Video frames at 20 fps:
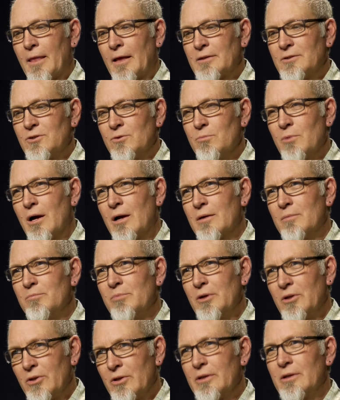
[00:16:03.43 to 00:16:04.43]
to my
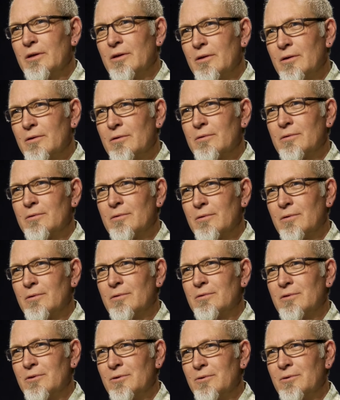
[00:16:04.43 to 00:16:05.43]
ability
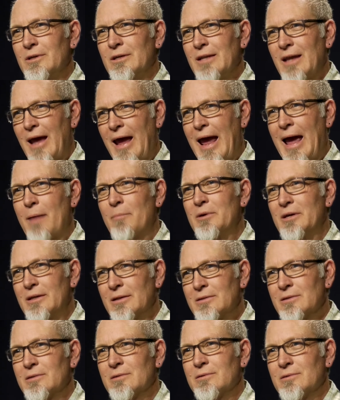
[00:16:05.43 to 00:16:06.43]
to
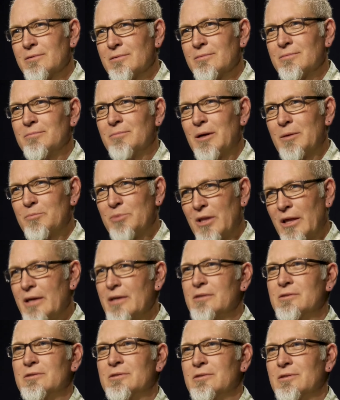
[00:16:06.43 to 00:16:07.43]
inhabit my
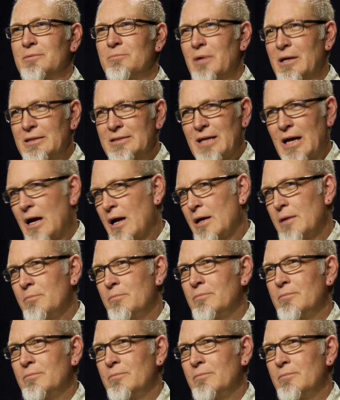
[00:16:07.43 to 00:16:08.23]
place and my time.